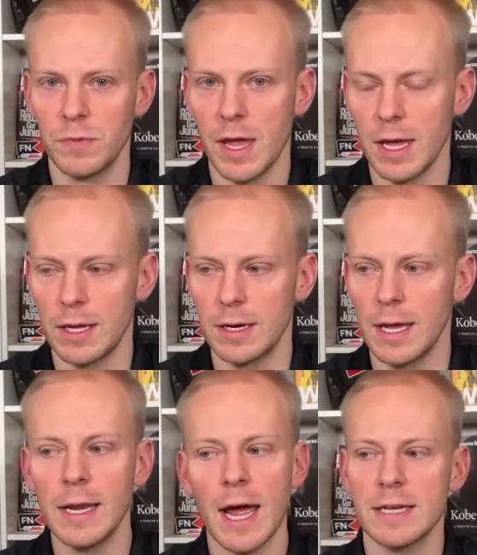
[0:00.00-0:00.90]
And
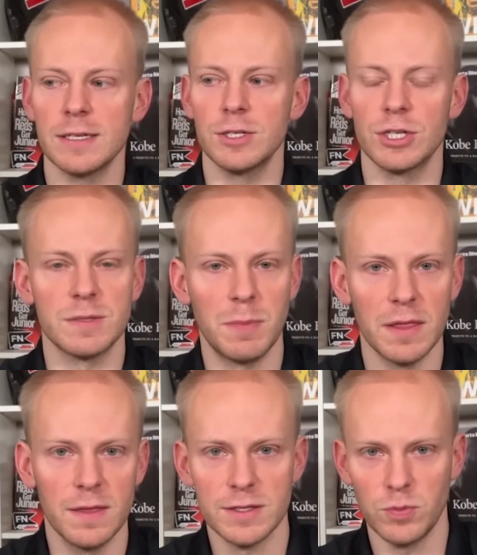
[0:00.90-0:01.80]
it hasn't just
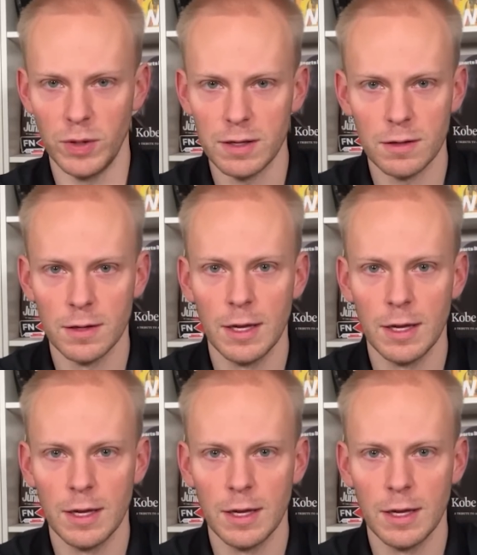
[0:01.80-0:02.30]
been this week.